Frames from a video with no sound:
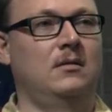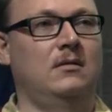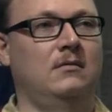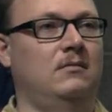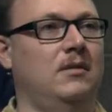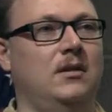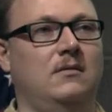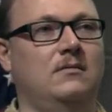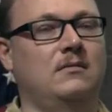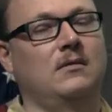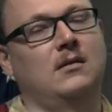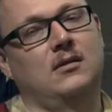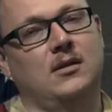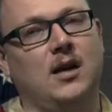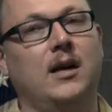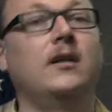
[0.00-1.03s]
No?
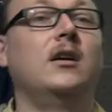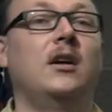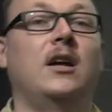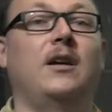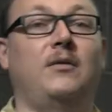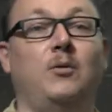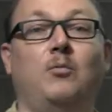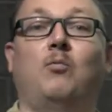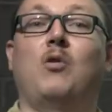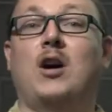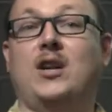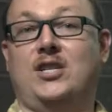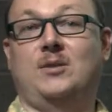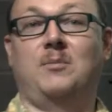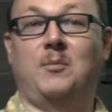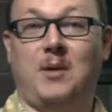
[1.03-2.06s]
Okay. If you watch
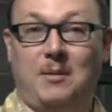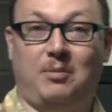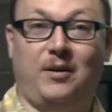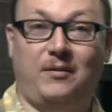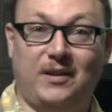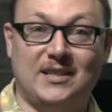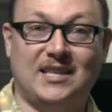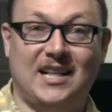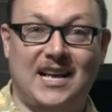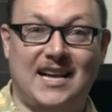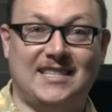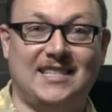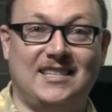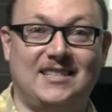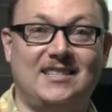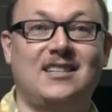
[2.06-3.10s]
some of my previous
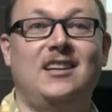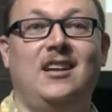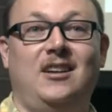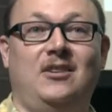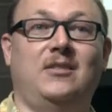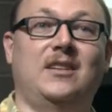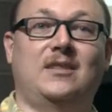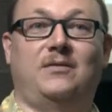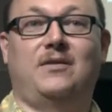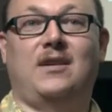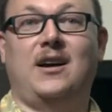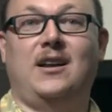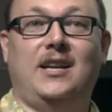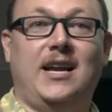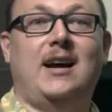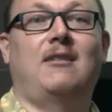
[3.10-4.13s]
classes, you get to
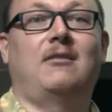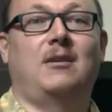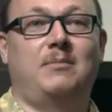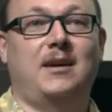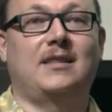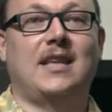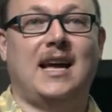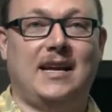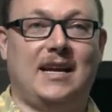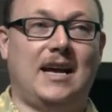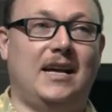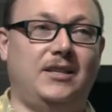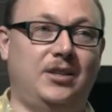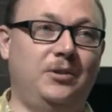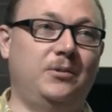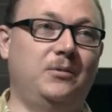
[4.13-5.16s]
find out about that guy
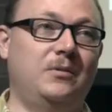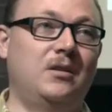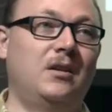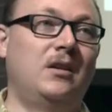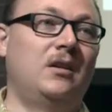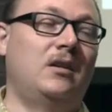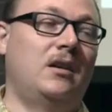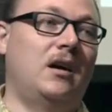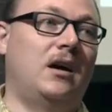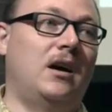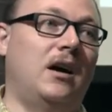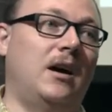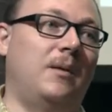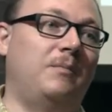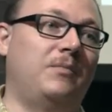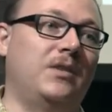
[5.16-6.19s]
too.
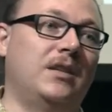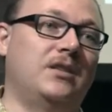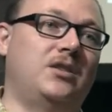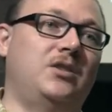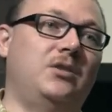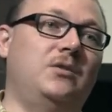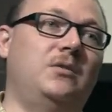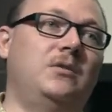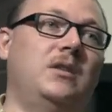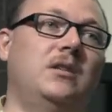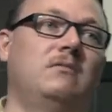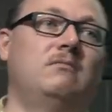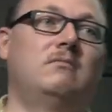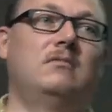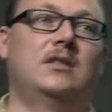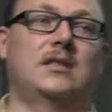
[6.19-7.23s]
Um, this dude
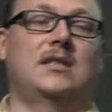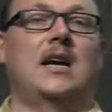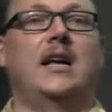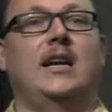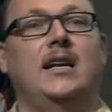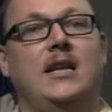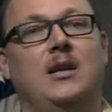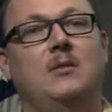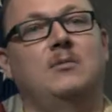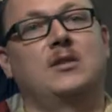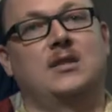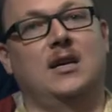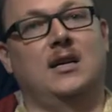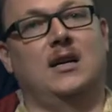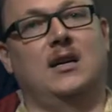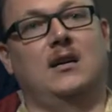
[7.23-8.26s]
decided he was going
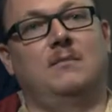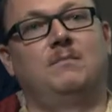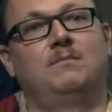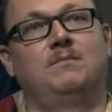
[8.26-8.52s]
to